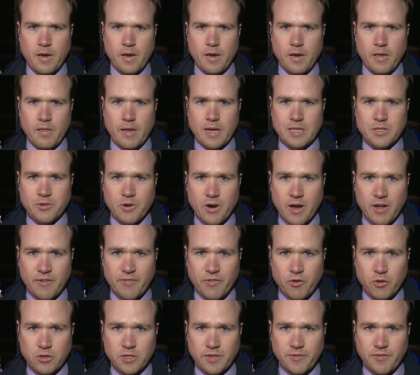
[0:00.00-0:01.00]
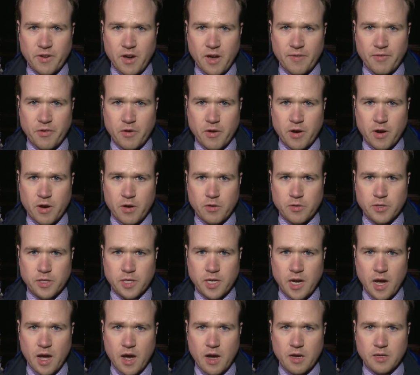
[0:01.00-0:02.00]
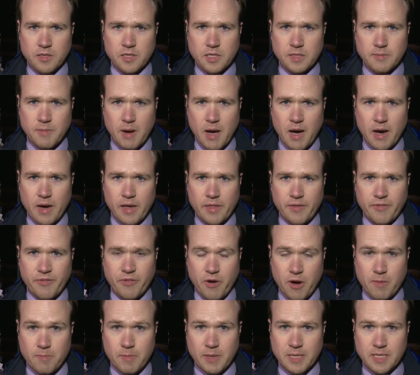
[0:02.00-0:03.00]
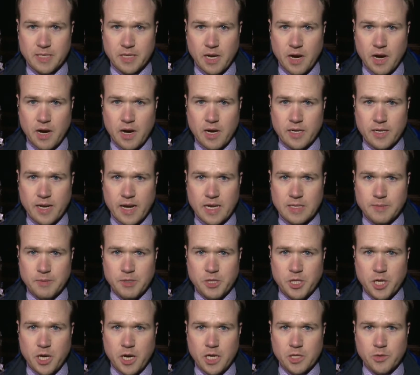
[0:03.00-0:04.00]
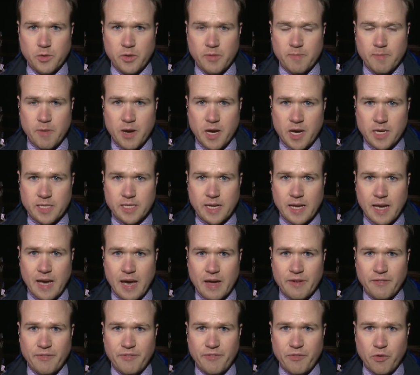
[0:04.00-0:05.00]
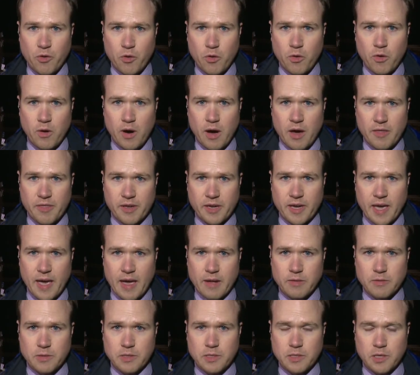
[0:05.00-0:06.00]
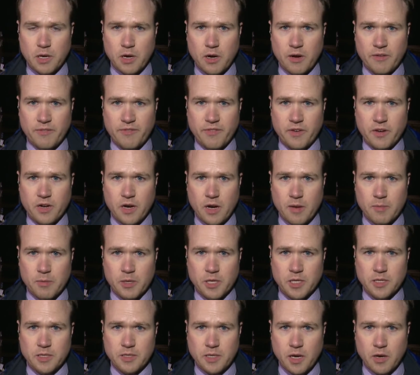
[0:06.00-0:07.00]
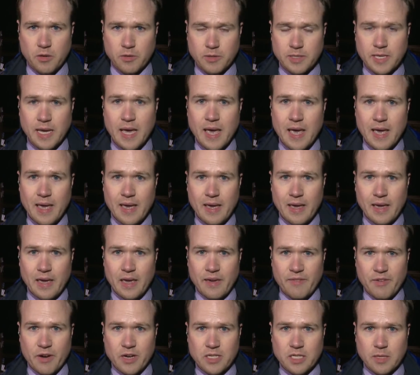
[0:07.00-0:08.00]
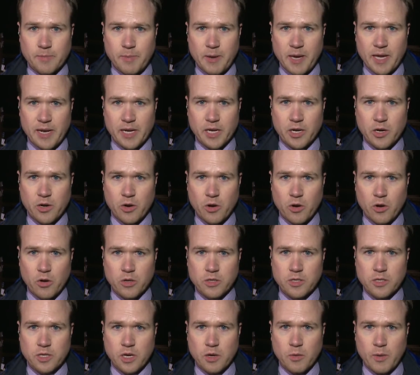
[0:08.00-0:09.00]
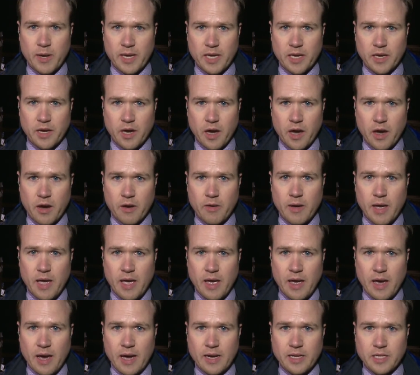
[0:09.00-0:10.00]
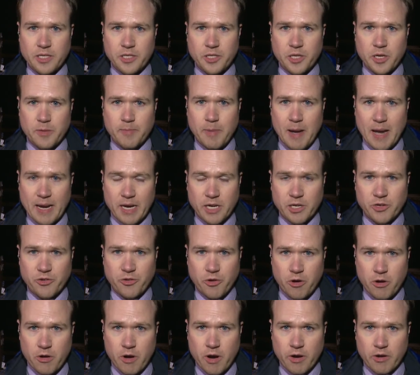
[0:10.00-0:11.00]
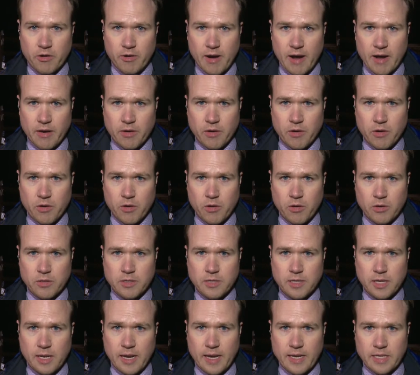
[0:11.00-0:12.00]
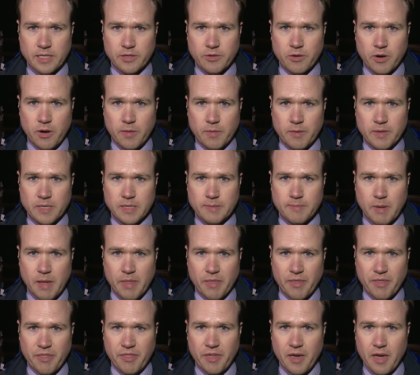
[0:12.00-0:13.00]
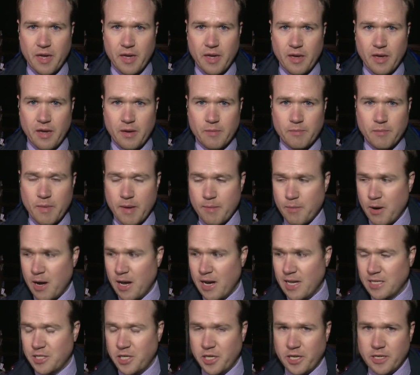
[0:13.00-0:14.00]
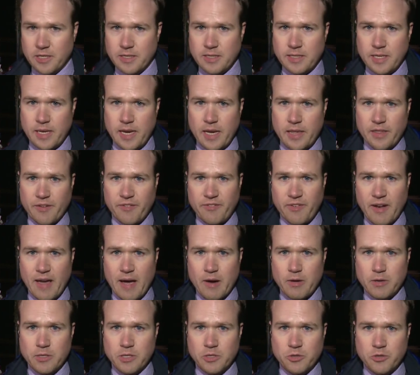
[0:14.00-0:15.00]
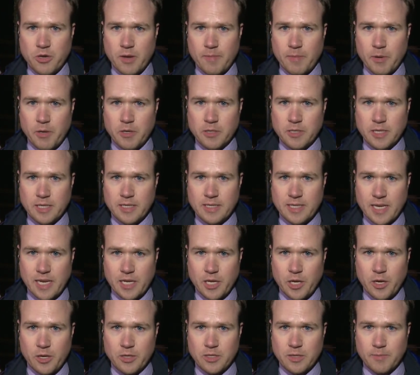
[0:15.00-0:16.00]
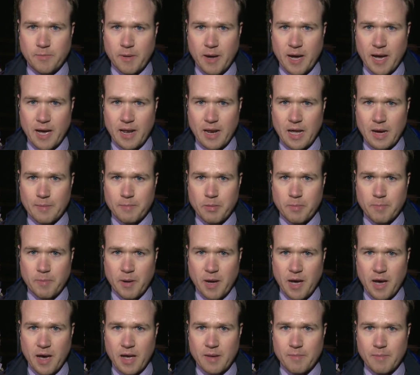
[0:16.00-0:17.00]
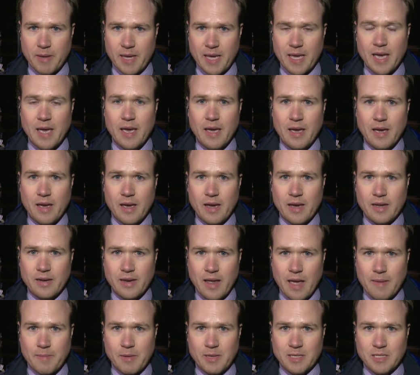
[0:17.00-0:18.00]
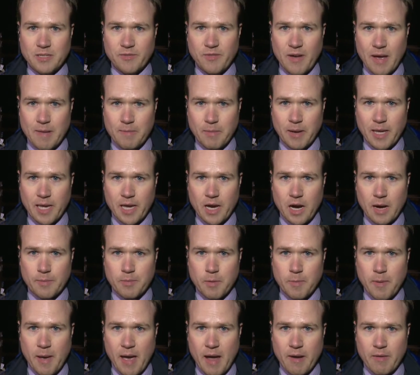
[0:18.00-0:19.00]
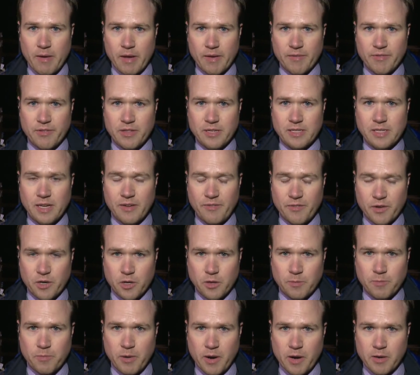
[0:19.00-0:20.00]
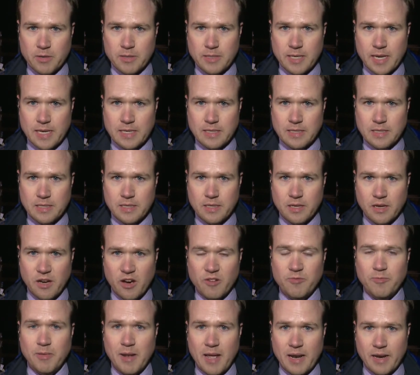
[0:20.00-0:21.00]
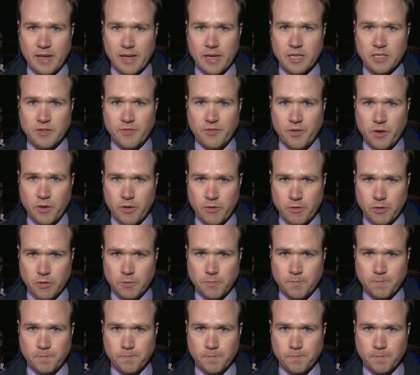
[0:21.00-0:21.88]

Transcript: That's right, 45-year-old Carl Smythe from Liskeard has been charged with murder and 4 other counts of common assault. He first appeared in court a week ago and is due back at Truro Crown Court later on this month. Meanwhile, as you can see, the flowers and tributes continue to pile up behind me, and Damien's family are preparing for the difficult process of planning his funeral.